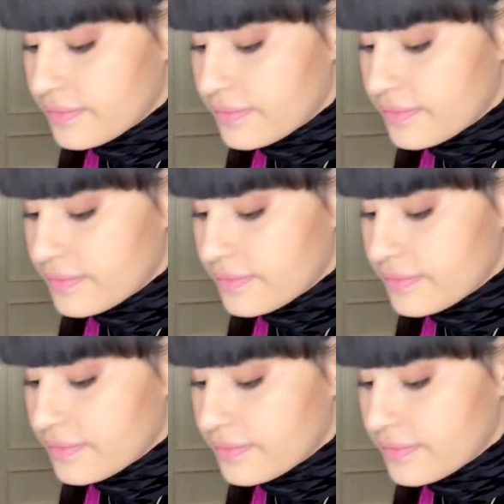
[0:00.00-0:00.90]

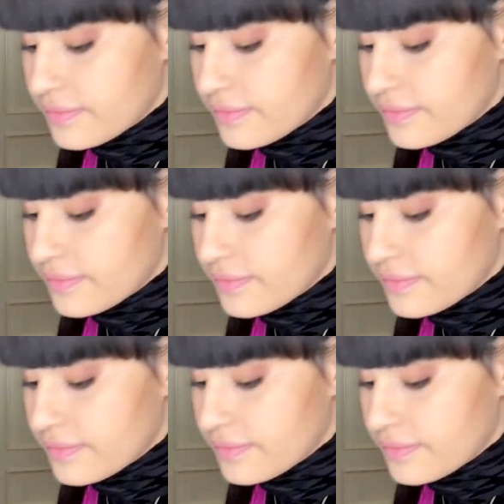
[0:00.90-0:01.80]

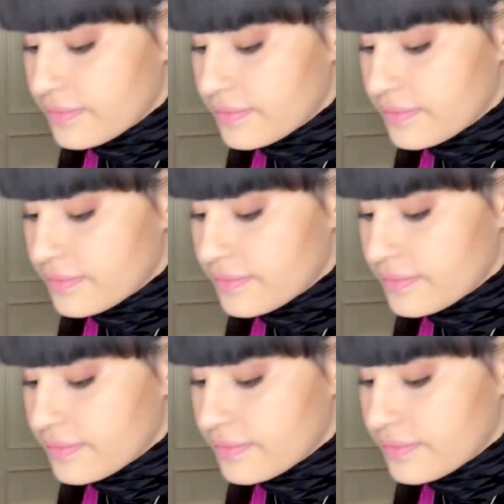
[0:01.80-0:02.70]

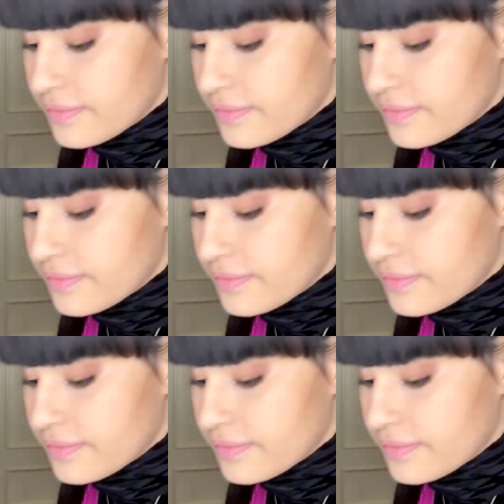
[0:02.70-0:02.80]
No words are spoken by the person on screen.